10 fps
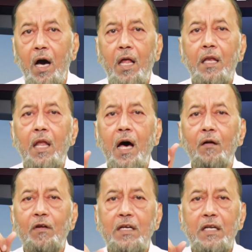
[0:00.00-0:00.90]

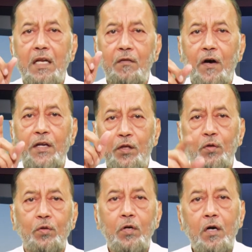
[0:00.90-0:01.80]
Allah will deliver
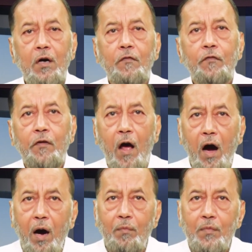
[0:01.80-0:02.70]
you
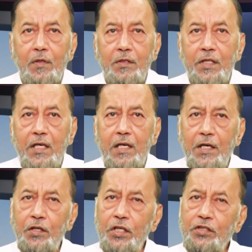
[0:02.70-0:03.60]
from the
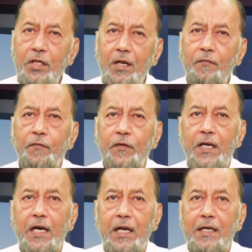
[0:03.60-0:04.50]
condition of
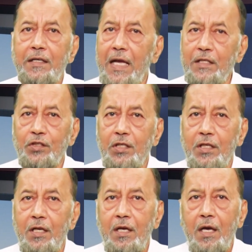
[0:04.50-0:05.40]
fear and
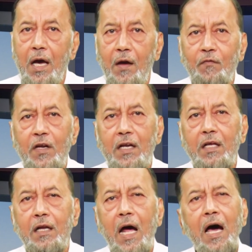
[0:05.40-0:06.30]
danger, and will
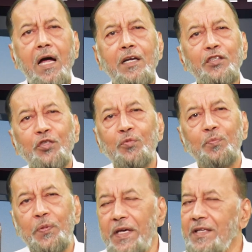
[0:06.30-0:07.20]
grant you
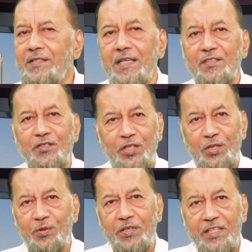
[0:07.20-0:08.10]
peace and
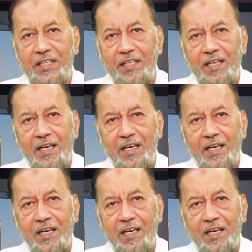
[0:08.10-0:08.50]
security.